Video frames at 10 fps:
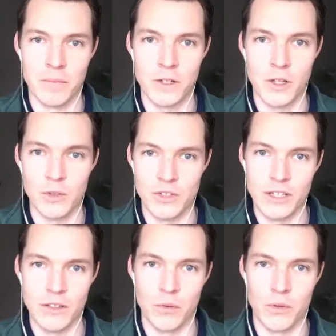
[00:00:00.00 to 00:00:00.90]

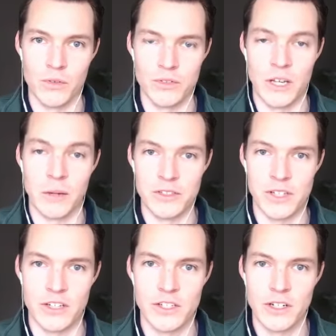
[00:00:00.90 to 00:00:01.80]
closing through
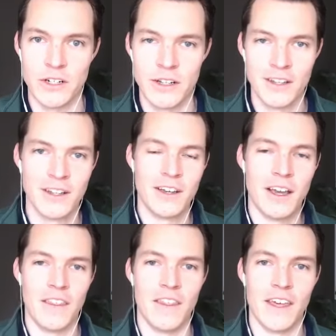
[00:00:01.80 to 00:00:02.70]
stabilization.
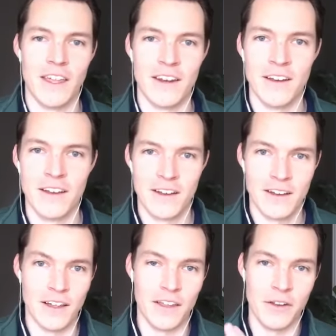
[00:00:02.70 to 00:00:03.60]
And then
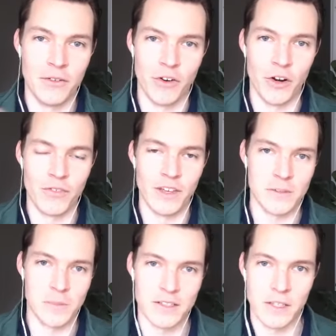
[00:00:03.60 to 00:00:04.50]
uh, the deferred fee is
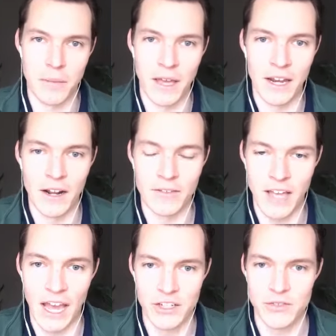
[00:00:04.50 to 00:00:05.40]
basically paid out of
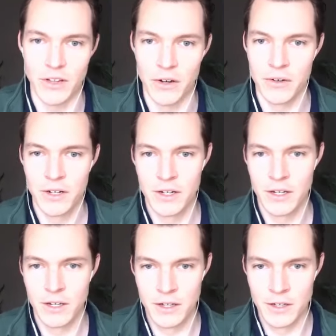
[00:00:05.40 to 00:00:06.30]
cash flow.
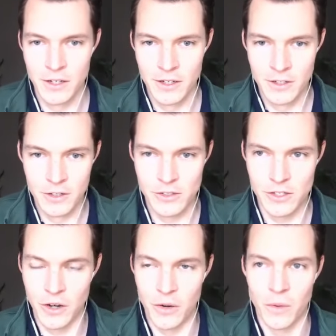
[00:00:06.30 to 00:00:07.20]
Interesting.
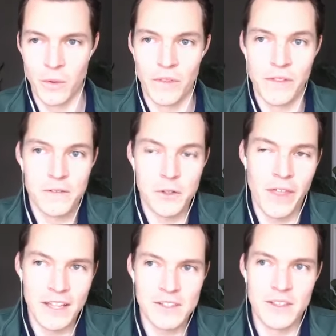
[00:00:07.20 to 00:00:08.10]
So, so
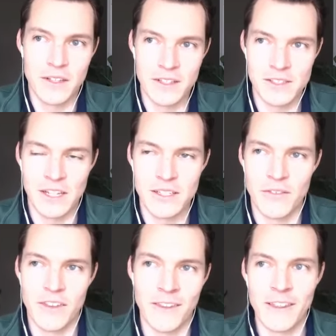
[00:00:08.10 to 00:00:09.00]
that's the incentive.
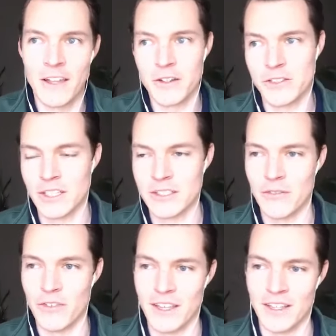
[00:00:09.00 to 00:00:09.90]
And then the other
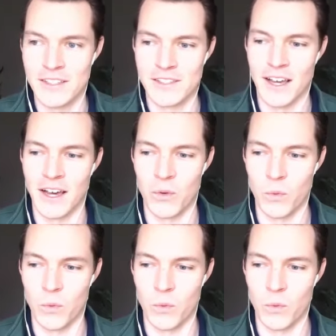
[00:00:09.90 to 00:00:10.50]
incentive is uh,